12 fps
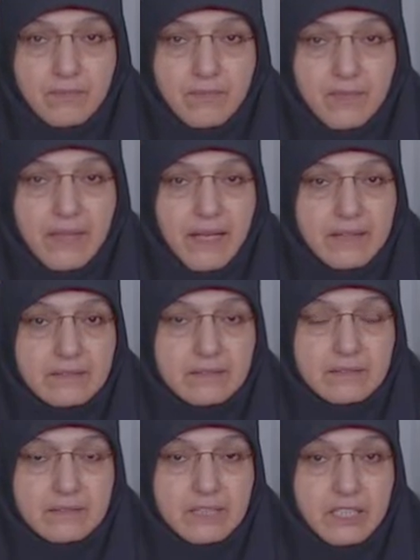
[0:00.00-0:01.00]
Then
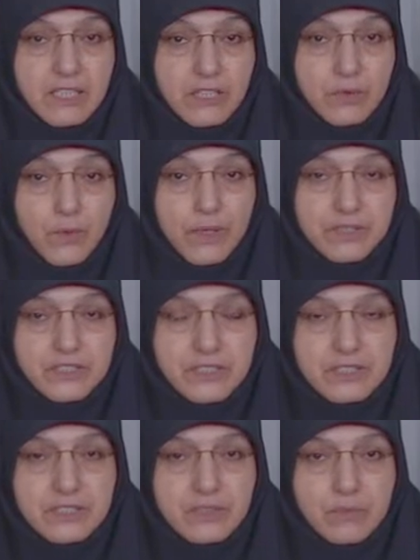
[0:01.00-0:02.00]
the key
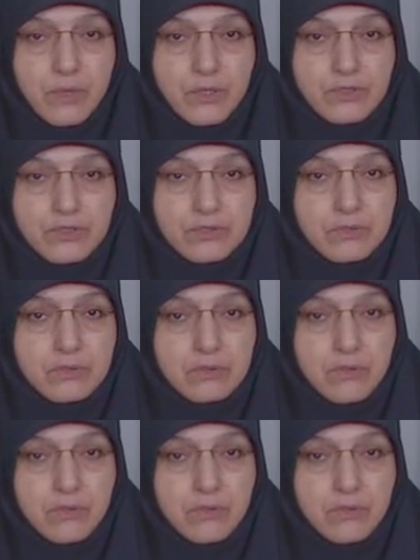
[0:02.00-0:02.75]
question emerged.